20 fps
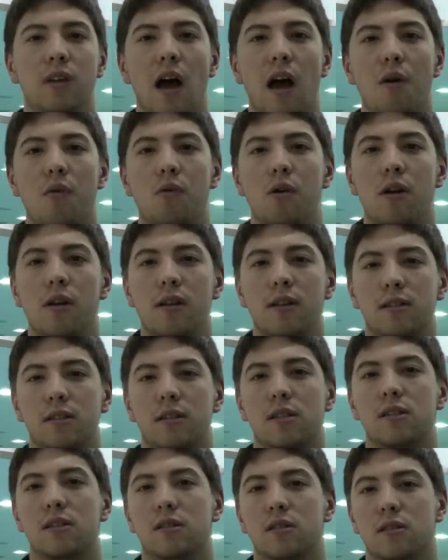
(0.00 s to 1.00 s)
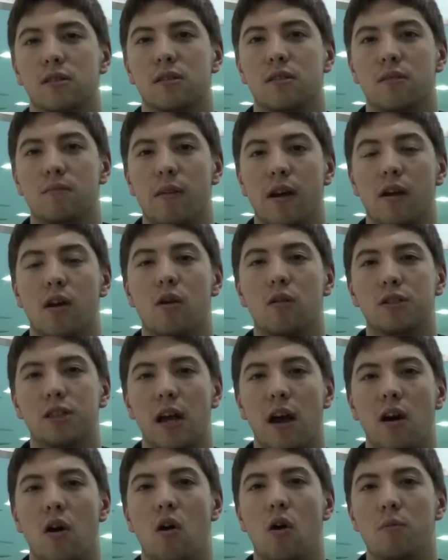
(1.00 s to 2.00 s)
Not really, since my
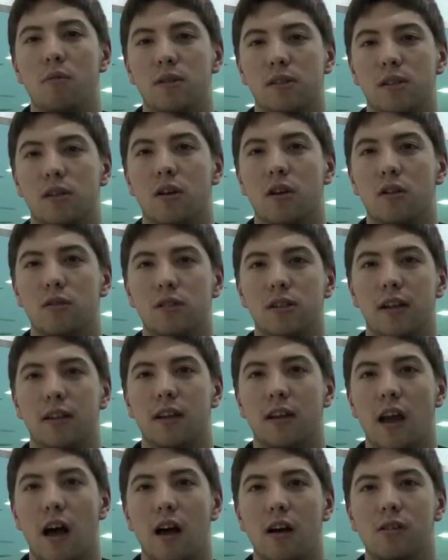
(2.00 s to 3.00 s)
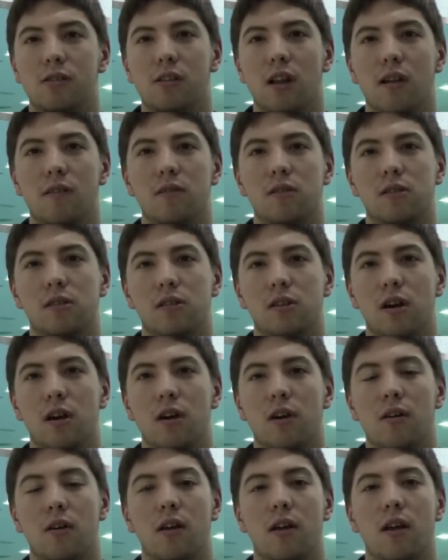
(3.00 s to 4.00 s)
coach at home used to coach at the college level,
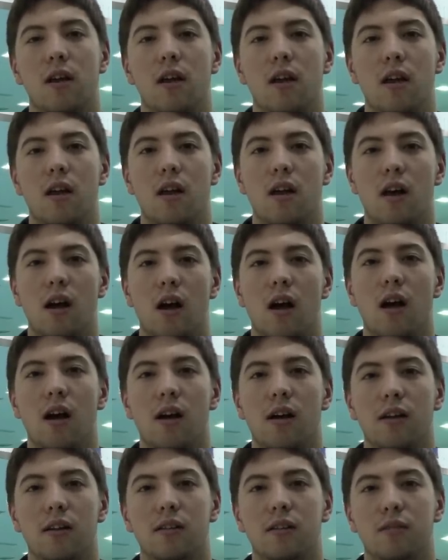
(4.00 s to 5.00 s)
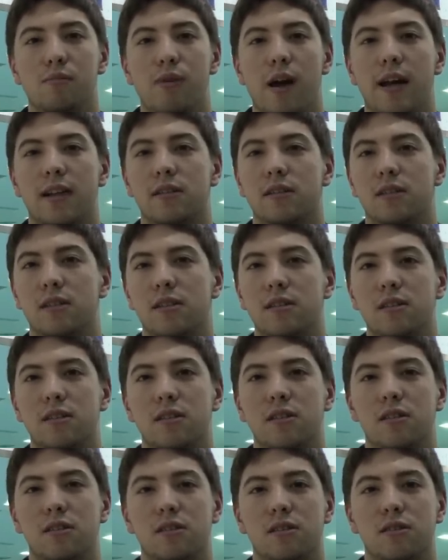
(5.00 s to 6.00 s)
so uh,
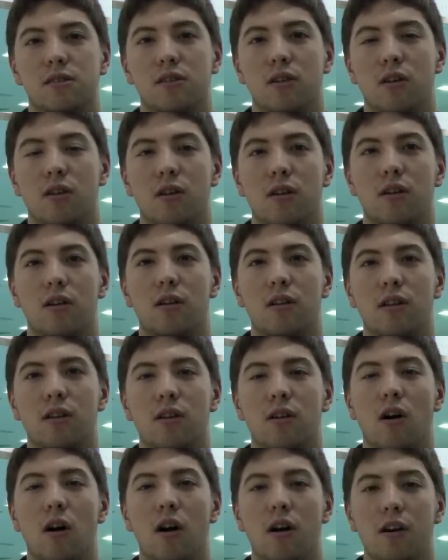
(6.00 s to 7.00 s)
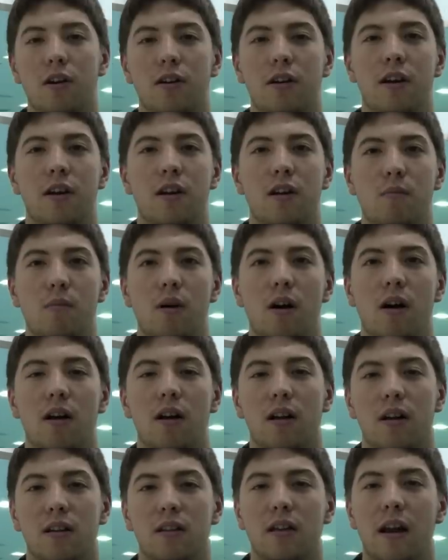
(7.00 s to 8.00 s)
practices are a little harder here,
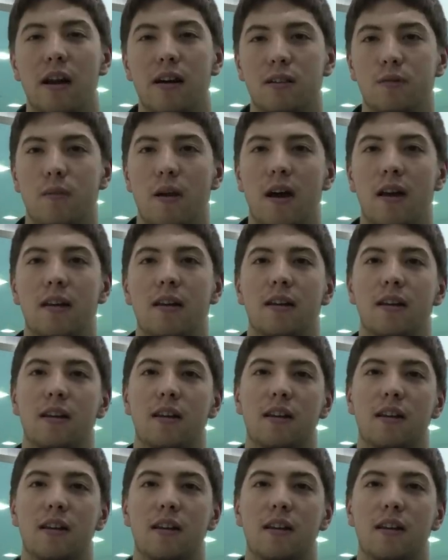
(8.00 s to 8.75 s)
but not as bad.